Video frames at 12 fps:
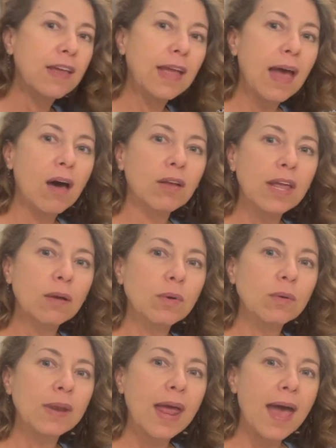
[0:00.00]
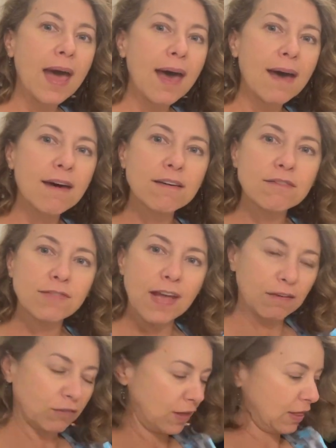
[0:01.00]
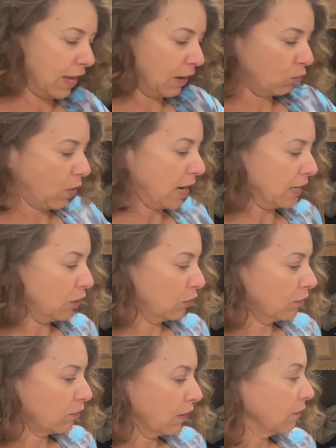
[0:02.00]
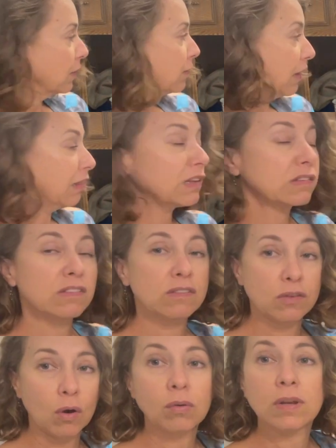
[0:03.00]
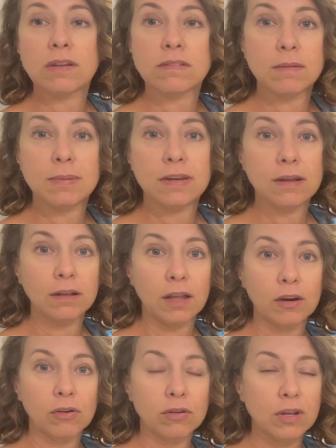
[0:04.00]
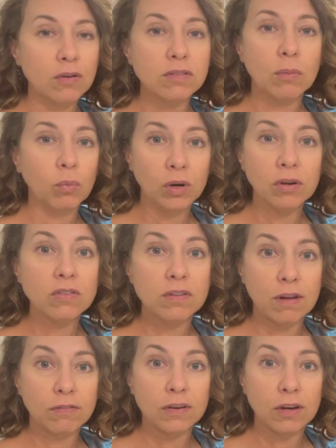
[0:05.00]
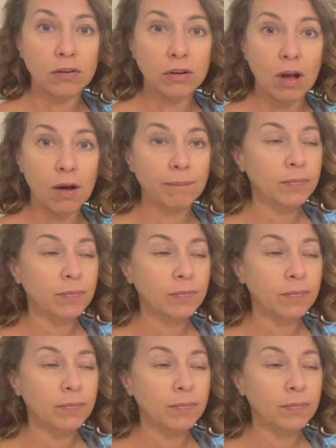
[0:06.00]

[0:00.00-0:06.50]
out, and we would have everything right here in front of us, and this so needs to be decluttered. There's some weird stuff in here, y'all.